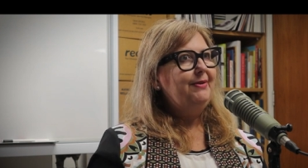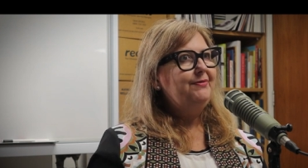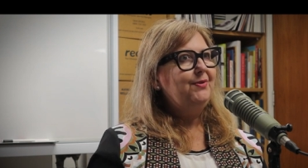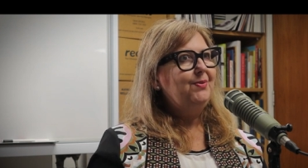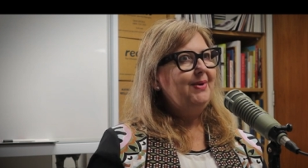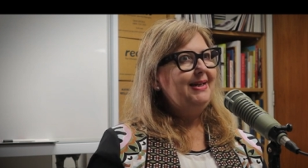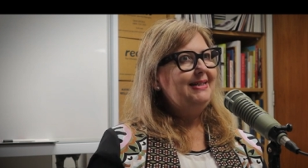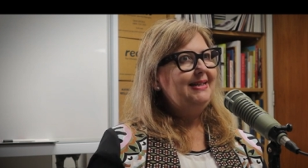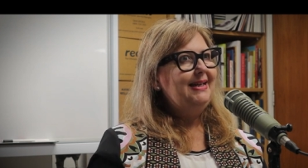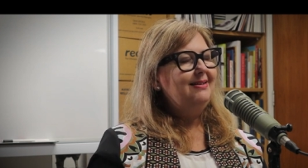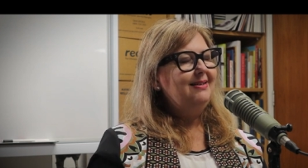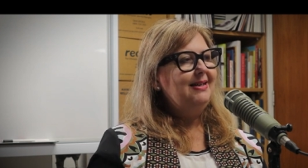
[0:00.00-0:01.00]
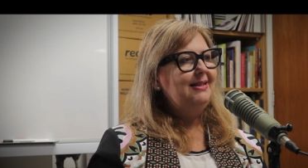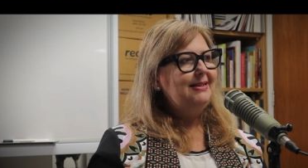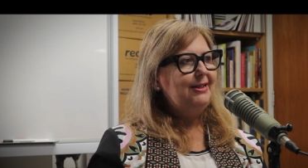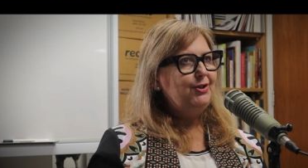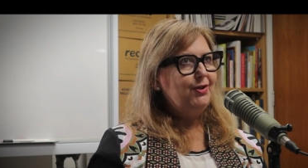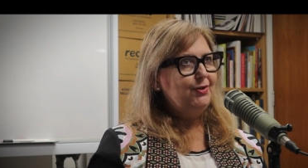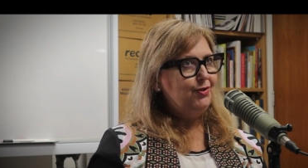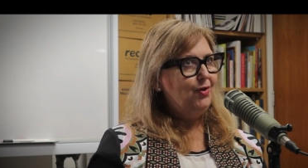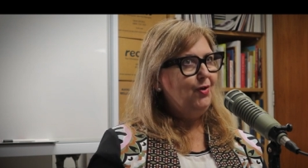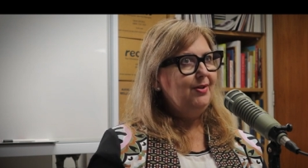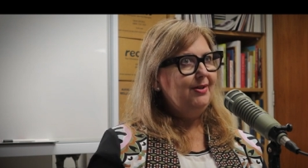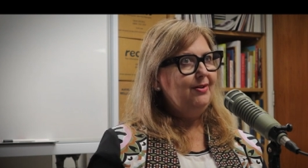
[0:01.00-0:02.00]
We've already said the things that you
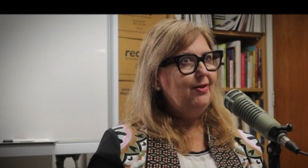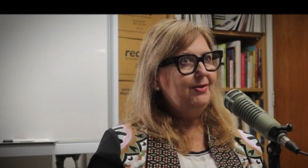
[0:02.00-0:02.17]
control in